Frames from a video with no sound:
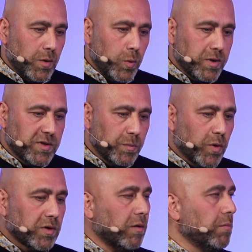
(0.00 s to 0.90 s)
with
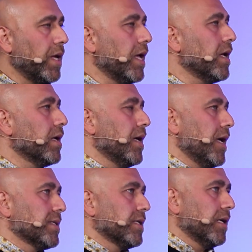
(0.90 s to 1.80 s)
support of me
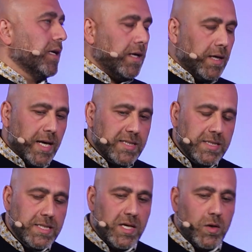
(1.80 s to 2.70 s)
as a
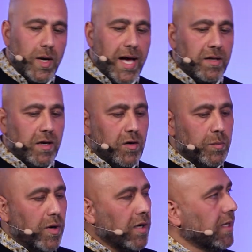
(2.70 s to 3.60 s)
CEO and our
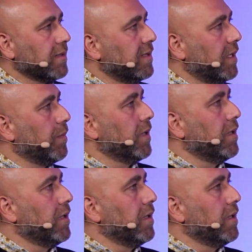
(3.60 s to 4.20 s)
product team,